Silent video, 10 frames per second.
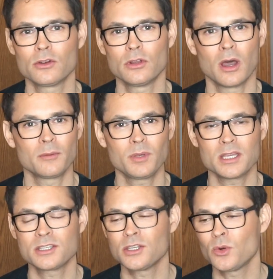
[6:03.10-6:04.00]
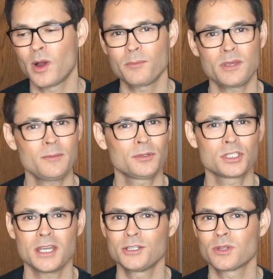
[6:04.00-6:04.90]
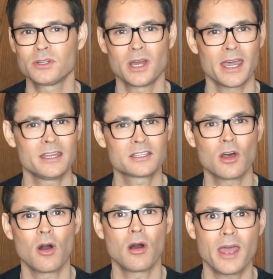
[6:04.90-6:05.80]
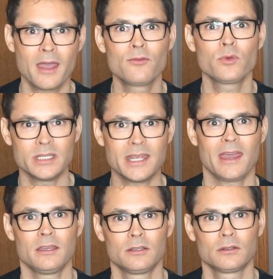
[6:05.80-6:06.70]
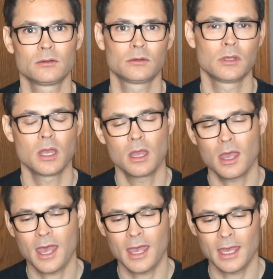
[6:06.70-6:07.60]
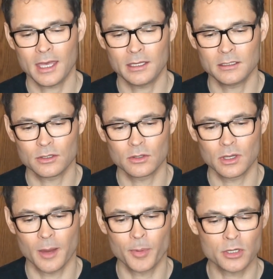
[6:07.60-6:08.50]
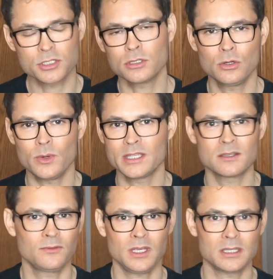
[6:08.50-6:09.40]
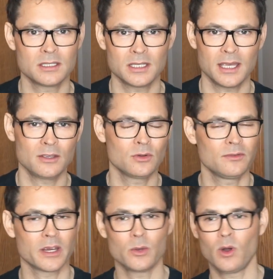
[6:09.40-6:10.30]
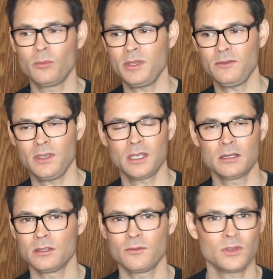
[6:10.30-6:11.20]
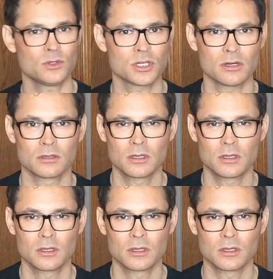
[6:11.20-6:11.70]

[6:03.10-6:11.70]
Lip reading: or not, because you know what? People change their diets every day. And a person who isn't vegan today could very well be vegan in the future.